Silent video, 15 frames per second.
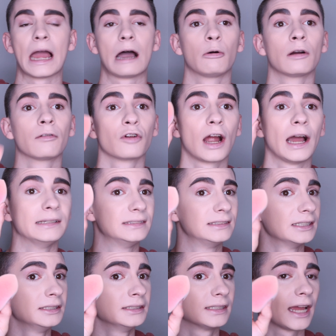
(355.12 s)
However, I
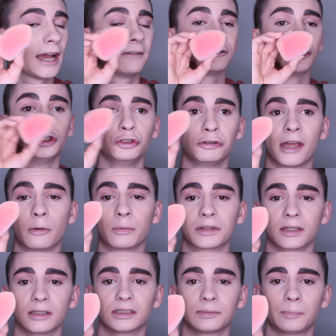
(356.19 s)
didn't have to do that
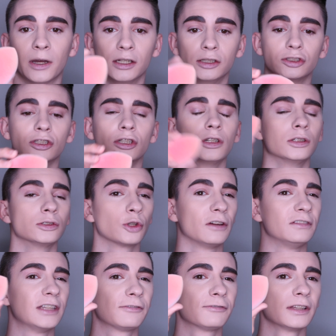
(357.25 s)
with this sponge. So
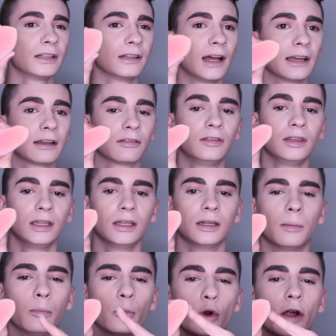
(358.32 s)
I definitely like
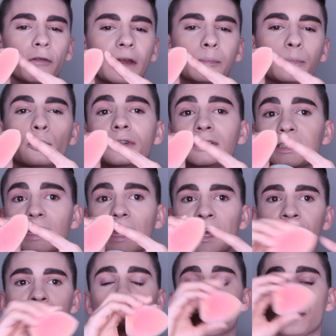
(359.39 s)
the more of a pointed
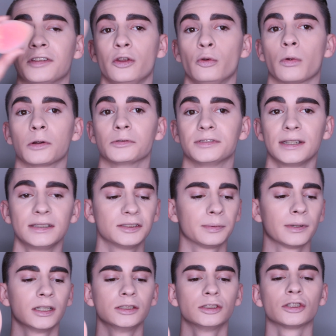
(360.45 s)
edge on the Rosé
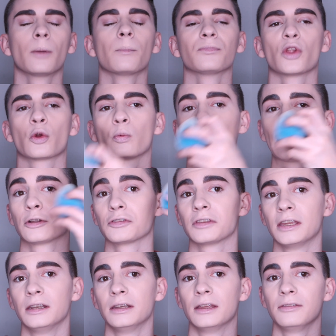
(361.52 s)
sponge rather
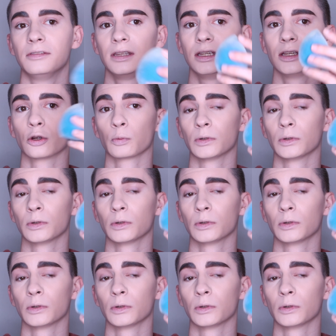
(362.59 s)
than the